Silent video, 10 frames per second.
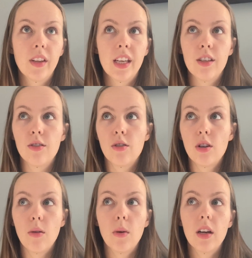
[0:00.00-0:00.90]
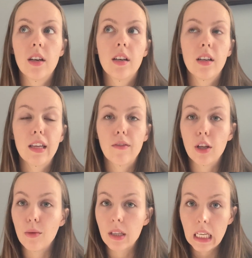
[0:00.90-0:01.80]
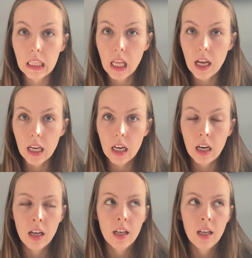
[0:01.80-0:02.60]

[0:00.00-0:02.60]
is no one giving you a deadline.